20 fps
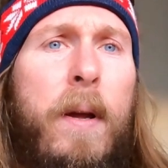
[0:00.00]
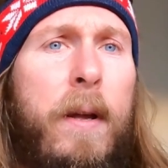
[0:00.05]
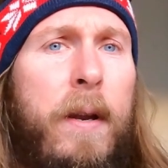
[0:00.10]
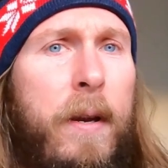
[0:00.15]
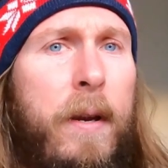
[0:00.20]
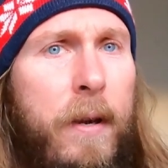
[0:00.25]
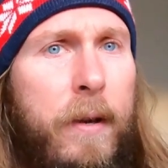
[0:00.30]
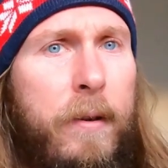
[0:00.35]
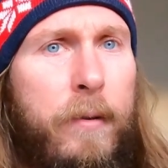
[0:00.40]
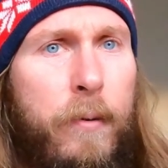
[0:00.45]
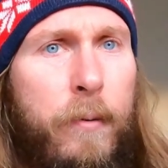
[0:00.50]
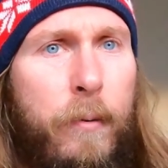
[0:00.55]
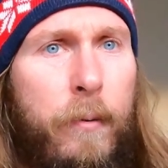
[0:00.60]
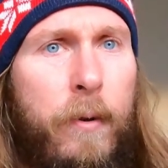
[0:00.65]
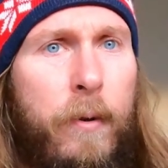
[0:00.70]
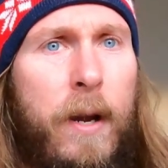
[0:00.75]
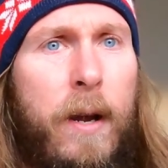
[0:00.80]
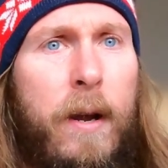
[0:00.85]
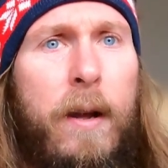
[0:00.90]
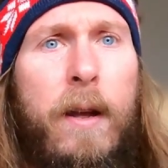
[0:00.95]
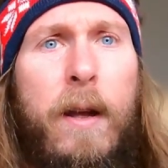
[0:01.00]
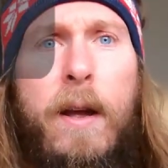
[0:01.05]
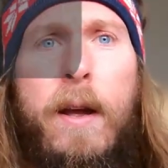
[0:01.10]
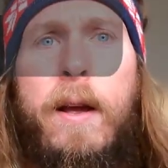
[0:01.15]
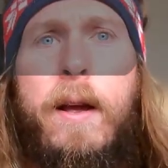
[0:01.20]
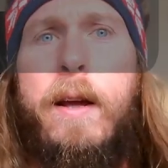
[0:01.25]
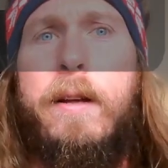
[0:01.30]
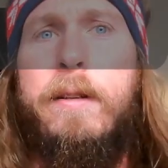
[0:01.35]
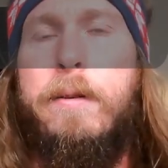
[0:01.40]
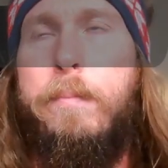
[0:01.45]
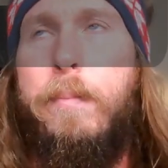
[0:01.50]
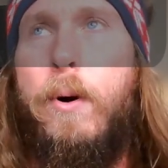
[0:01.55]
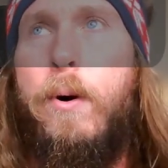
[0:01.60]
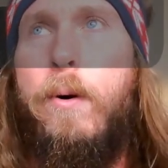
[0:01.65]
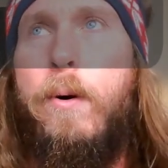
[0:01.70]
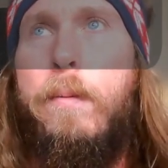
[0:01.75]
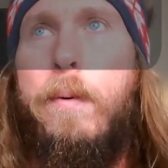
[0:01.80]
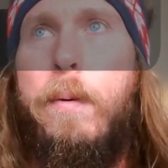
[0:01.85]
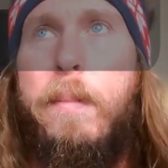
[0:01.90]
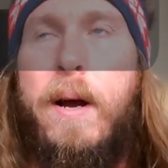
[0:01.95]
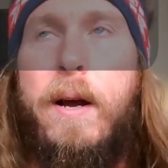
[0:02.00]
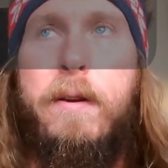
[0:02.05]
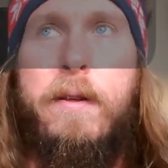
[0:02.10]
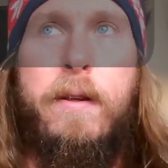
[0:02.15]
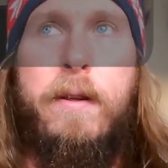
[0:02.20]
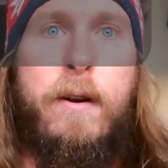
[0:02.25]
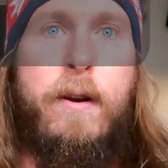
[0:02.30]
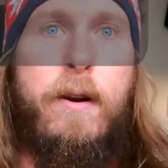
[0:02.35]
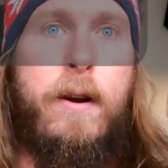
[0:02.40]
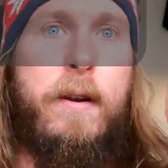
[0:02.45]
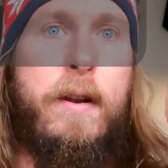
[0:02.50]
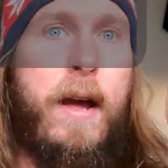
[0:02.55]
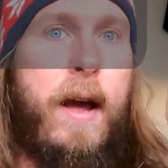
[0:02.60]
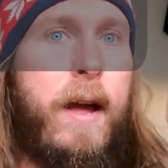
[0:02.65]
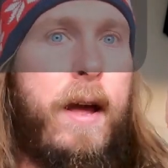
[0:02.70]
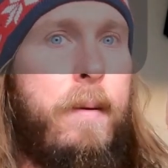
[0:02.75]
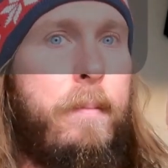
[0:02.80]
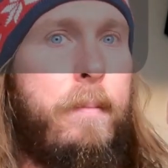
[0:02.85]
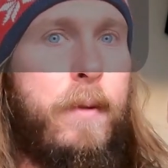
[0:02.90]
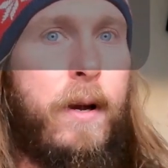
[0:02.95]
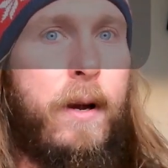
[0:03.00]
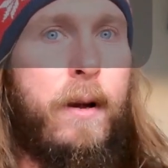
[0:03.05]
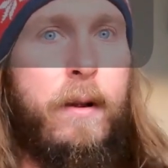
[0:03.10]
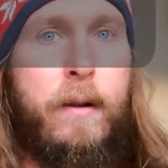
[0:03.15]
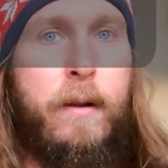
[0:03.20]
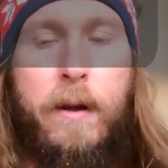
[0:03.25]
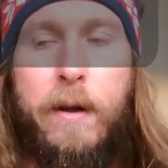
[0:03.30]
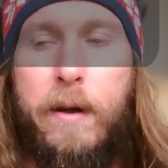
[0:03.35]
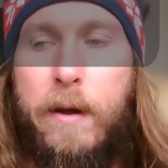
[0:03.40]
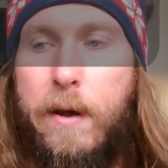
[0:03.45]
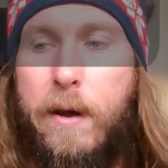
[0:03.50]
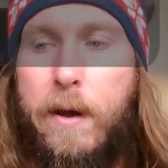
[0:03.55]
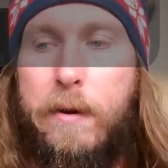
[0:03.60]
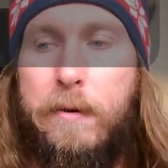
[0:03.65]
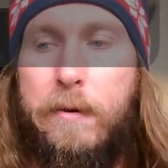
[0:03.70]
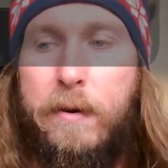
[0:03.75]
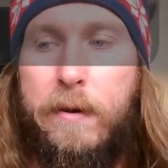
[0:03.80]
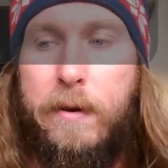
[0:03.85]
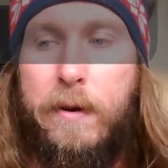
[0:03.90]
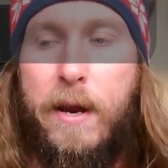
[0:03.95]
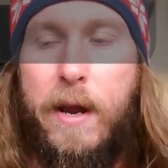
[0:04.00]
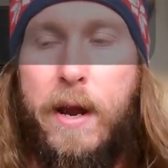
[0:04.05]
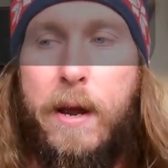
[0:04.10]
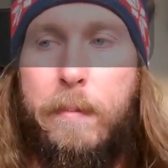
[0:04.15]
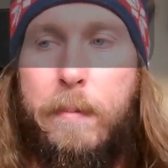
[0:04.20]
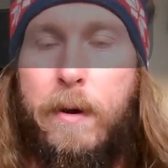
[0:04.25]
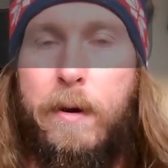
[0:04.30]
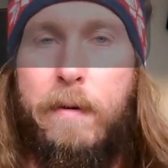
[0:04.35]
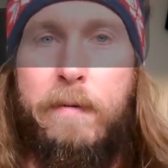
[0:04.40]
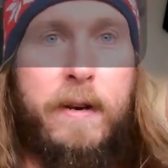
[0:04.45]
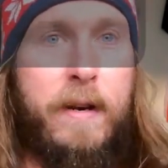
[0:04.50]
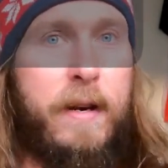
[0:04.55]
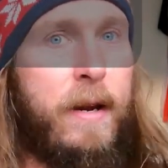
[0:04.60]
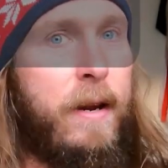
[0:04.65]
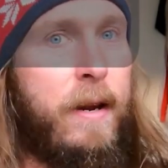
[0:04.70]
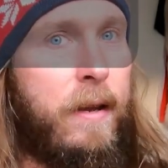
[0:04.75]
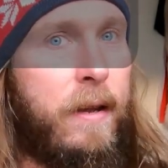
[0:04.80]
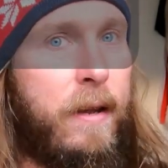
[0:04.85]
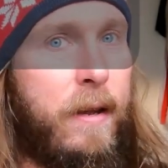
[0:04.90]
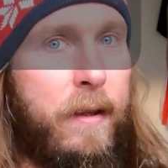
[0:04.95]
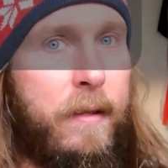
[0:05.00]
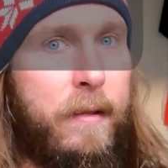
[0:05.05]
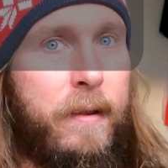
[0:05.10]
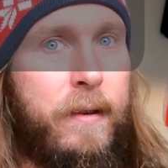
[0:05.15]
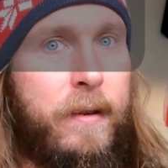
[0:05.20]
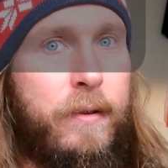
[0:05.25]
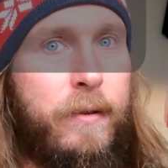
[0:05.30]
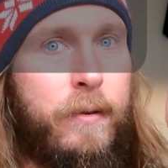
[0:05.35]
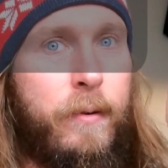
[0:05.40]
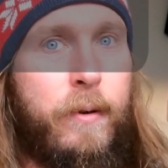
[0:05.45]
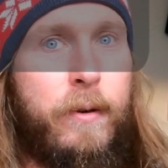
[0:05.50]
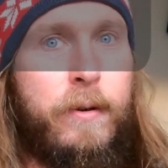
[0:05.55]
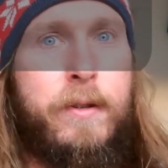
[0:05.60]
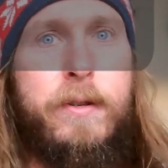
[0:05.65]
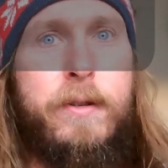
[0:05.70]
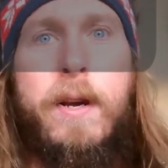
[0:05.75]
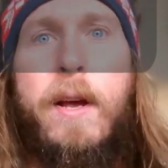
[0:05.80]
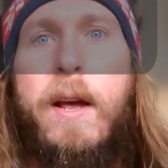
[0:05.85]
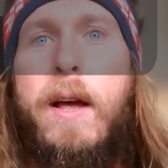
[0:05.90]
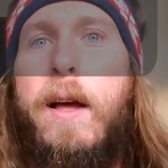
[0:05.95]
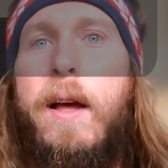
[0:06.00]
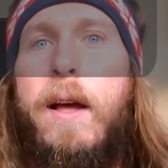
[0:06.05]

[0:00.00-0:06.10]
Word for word: Rigsthula. It's a poem about the god Heimdall uh, under the name of Rig in this source,